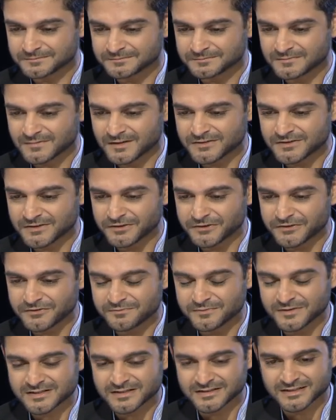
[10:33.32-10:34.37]
there's a lot of
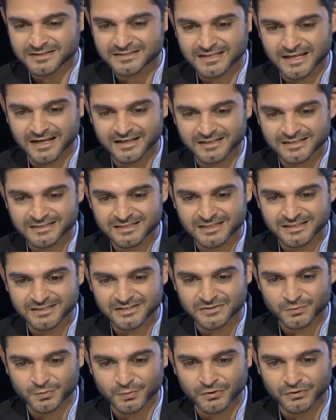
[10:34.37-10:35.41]
misunderstandings in
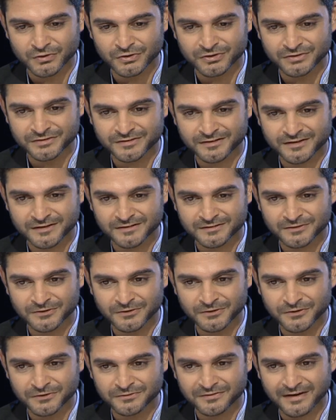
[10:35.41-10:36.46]
this world. There's a
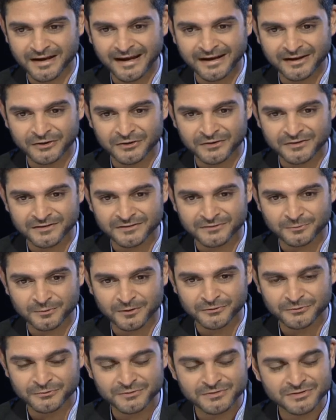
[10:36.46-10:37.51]
lot of anger in this
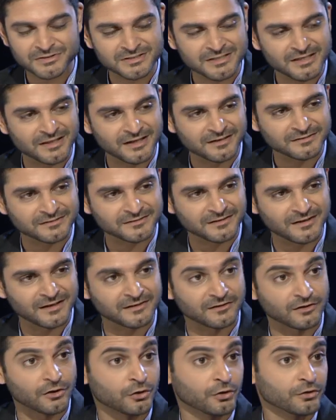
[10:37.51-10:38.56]
world. You said that, and
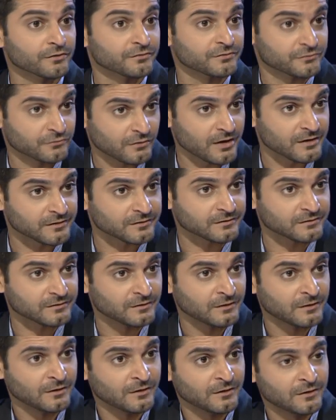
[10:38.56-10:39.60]
a lot of stress.
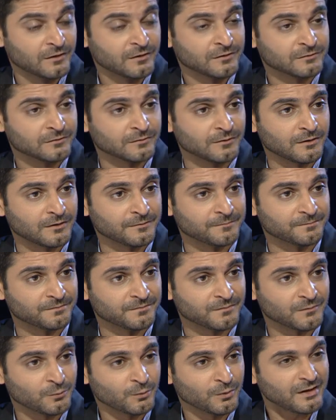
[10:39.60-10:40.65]
So
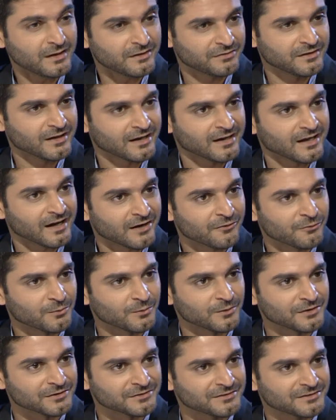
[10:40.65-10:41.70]
we live in an angry
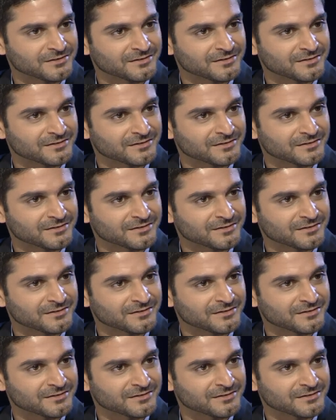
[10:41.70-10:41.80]
world.